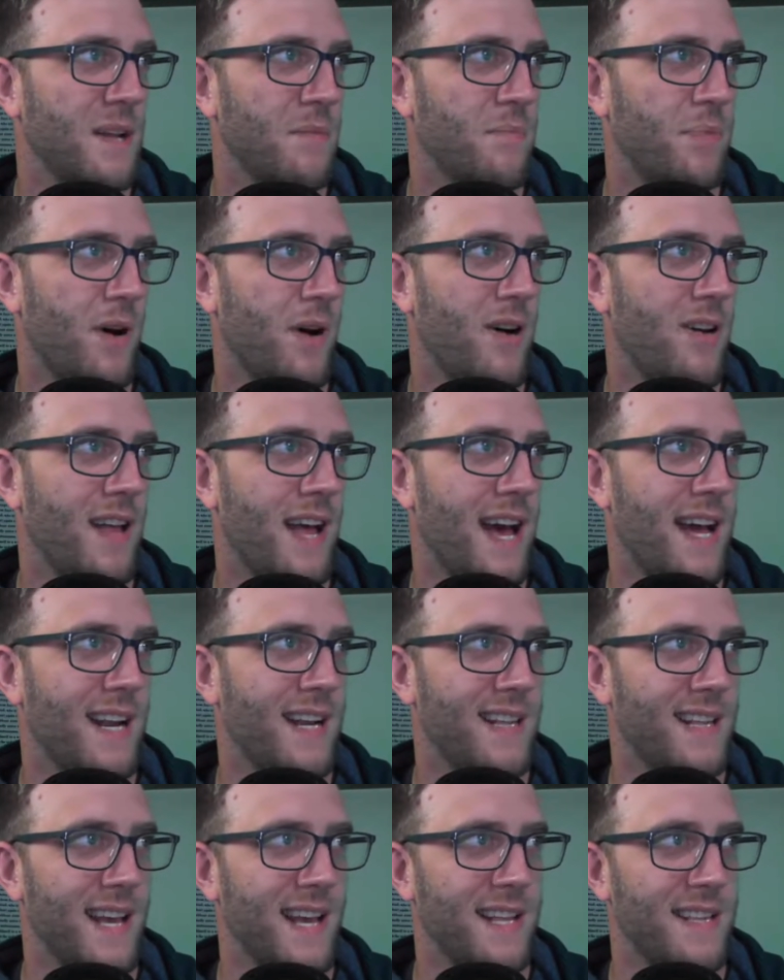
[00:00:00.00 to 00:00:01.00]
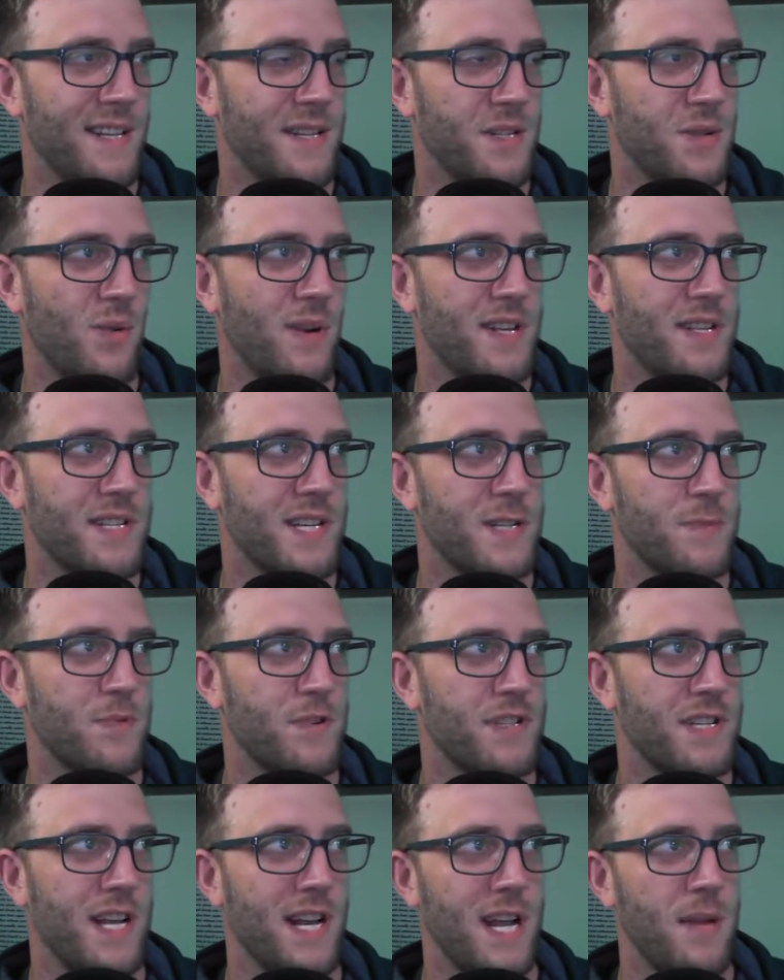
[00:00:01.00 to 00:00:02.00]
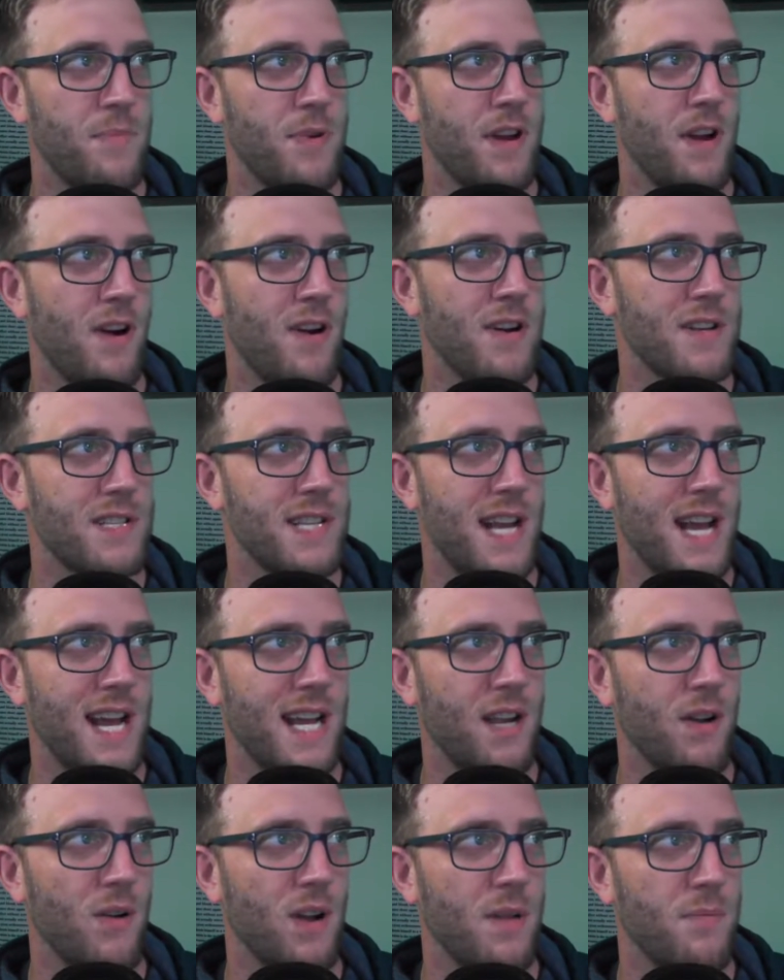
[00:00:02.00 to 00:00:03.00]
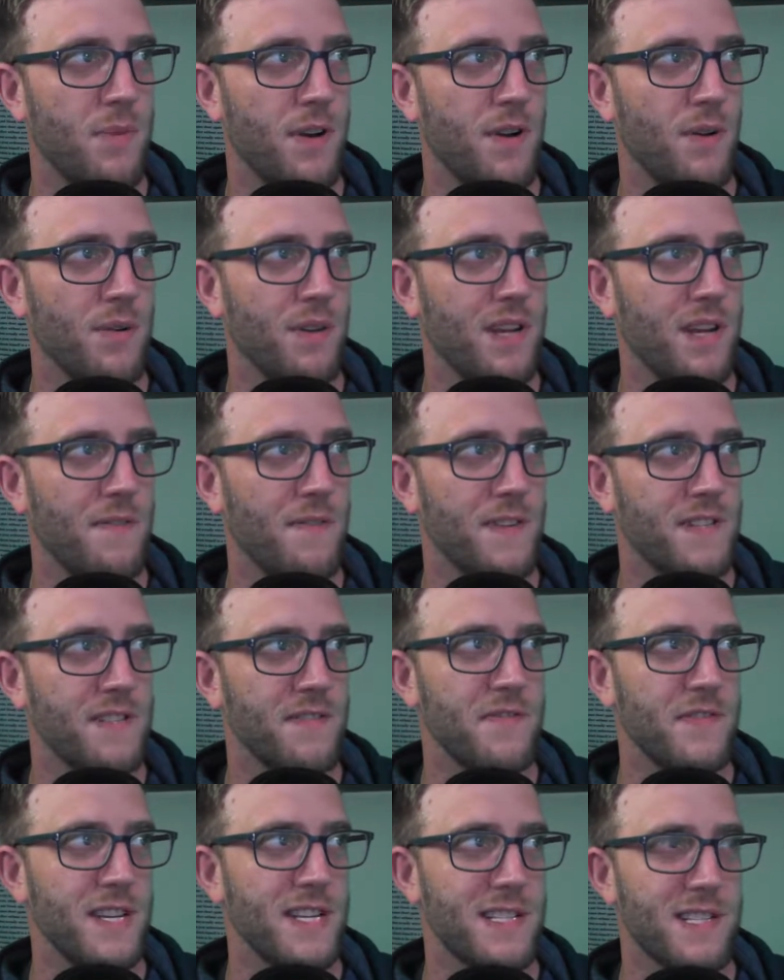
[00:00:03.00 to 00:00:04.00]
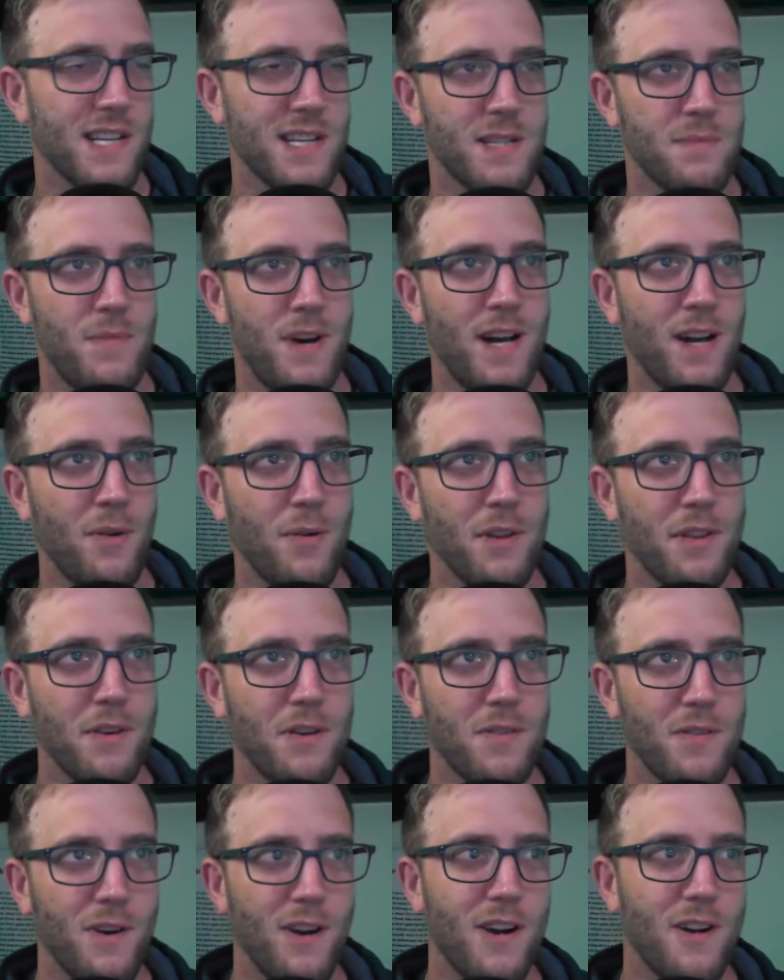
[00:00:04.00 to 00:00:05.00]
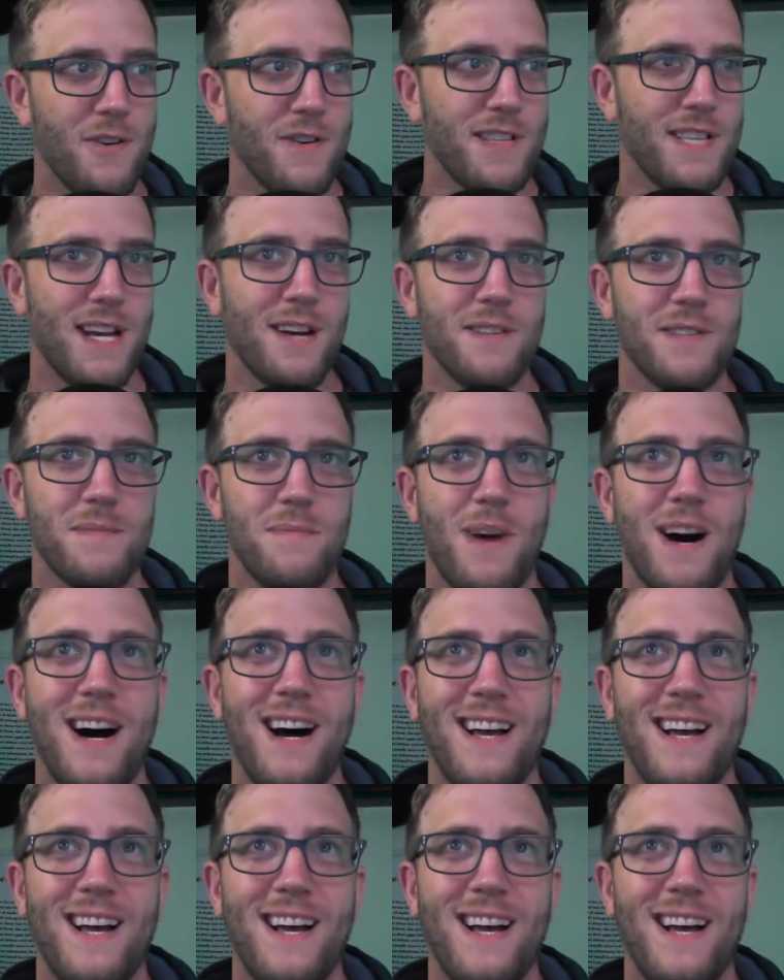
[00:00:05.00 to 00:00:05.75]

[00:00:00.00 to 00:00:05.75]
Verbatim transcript: And Paul added that the 26% APR is accurate, but only if it's a V6 model with over 100,000